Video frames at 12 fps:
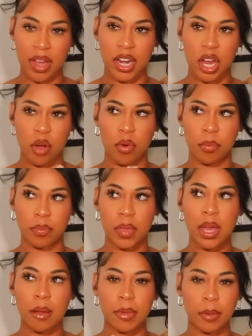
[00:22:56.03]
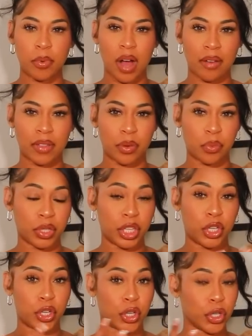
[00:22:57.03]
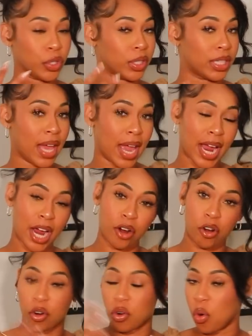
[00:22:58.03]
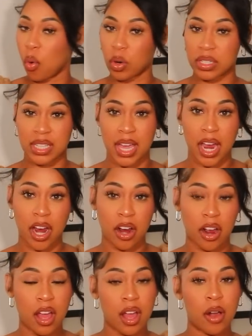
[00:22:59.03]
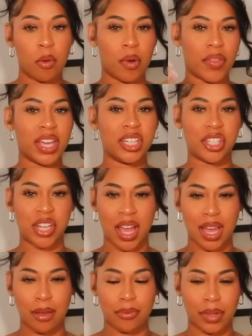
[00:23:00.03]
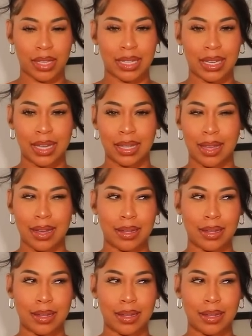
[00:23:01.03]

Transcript: I know when people have like really curly hair or coarse hair, when they shave, like, they get like